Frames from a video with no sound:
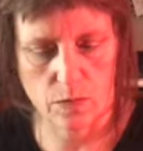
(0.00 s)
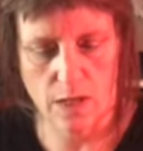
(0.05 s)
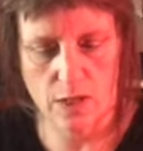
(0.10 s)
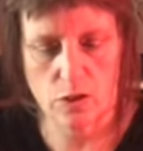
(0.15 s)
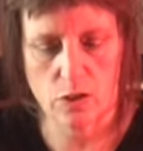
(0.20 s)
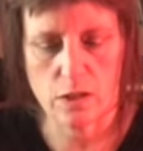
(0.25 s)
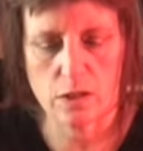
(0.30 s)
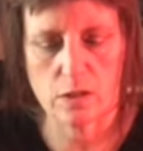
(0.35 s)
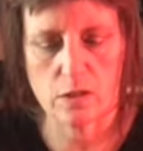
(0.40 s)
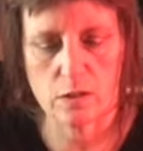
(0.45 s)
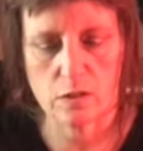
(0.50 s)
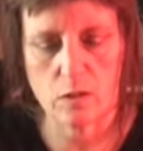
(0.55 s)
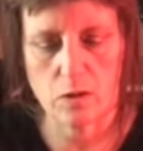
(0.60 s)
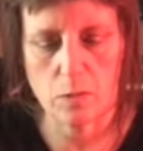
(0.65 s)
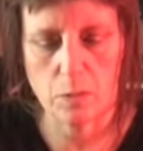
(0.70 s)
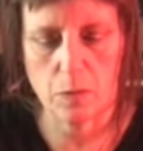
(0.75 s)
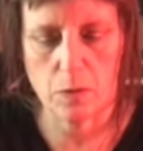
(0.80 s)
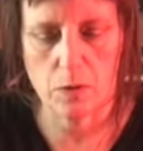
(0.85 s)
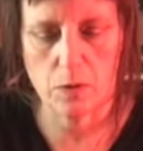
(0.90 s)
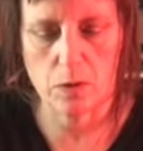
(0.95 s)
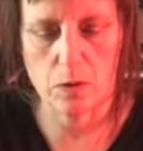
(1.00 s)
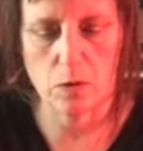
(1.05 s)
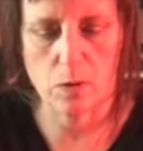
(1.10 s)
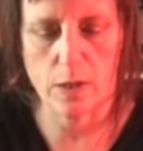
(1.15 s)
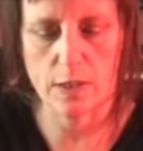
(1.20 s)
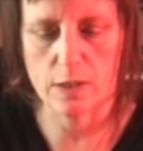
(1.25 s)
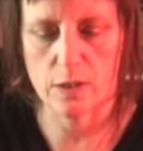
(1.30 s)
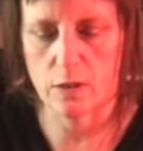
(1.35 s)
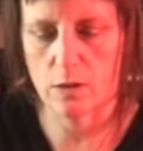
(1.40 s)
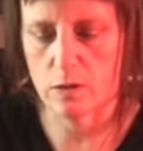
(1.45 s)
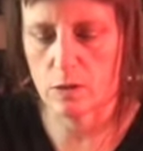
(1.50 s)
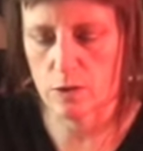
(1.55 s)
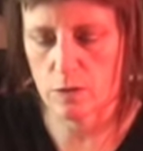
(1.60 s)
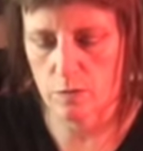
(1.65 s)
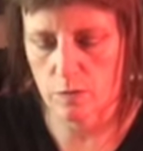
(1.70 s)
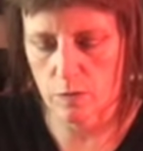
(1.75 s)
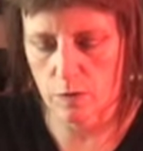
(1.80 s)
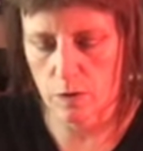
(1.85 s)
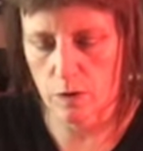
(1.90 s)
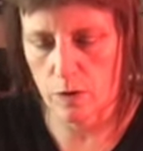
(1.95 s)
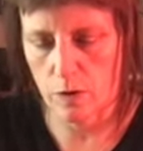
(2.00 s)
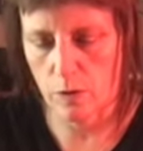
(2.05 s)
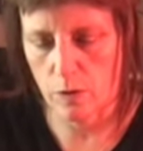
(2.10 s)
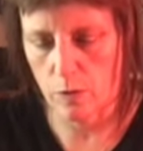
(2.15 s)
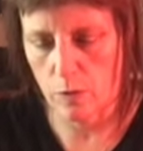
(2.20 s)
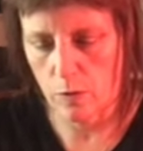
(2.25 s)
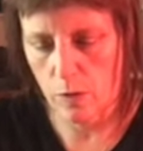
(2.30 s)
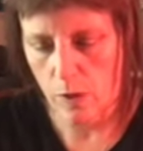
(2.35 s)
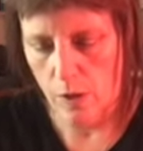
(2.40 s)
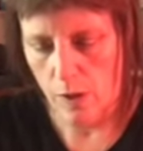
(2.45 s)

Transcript: actually slop on quite a lot of glue.